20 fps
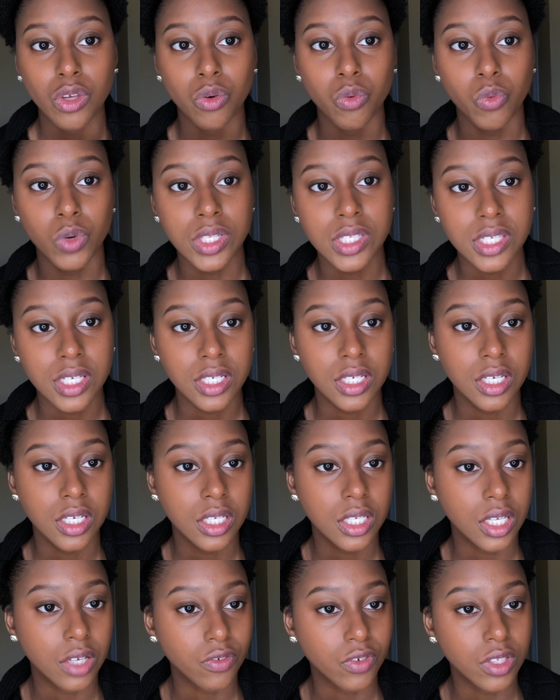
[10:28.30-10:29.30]
once I
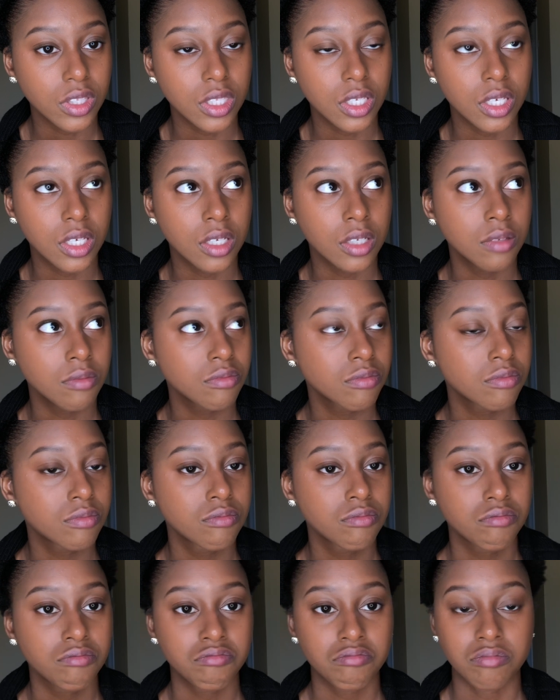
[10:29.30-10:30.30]
get everything,
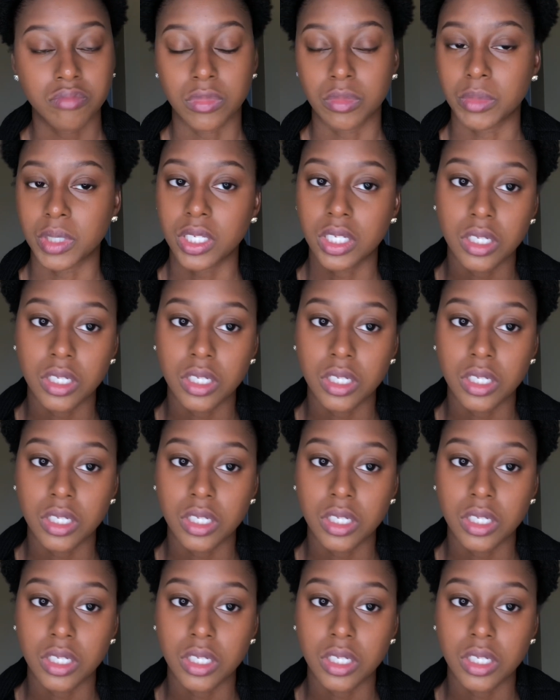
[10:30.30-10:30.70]
my